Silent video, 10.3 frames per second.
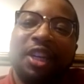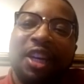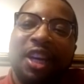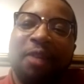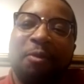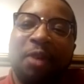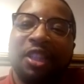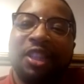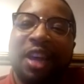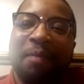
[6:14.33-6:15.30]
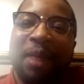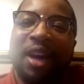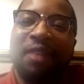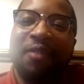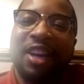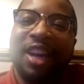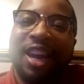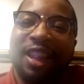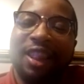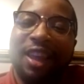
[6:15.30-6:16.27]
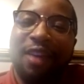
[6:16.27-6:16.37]
and I want to say it might have ended at
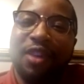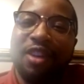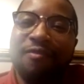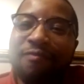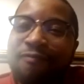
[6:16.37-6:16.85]
11,